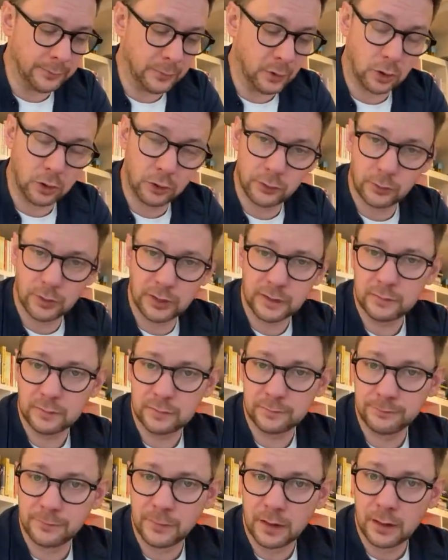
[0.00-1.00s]
Otherwise,
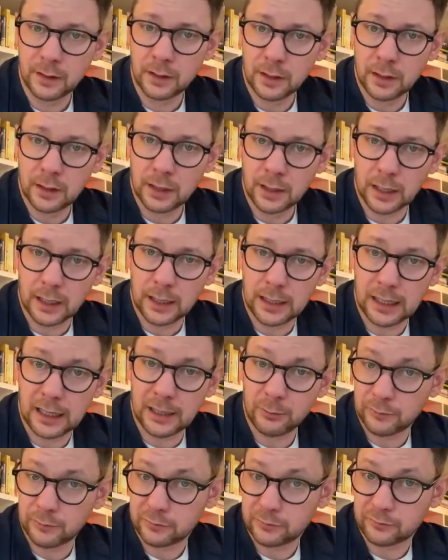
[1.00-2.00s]
I'm
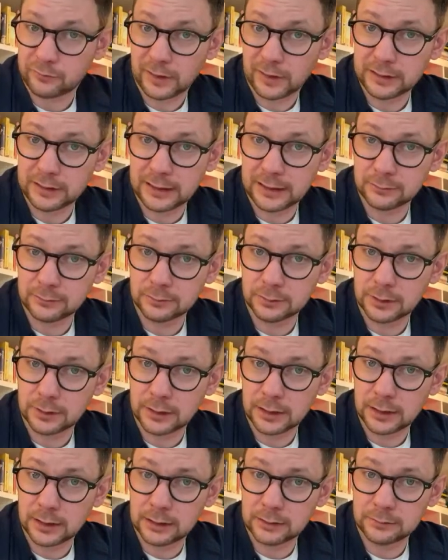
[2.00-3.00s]
off to find out
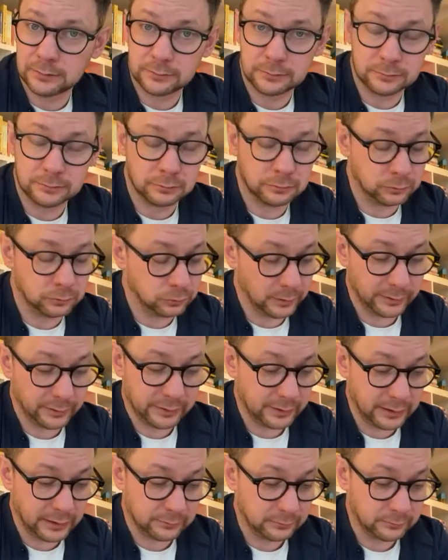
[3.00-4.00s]
whether
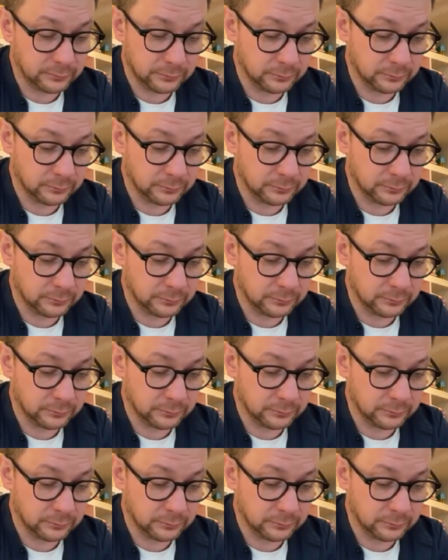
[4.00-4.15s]
that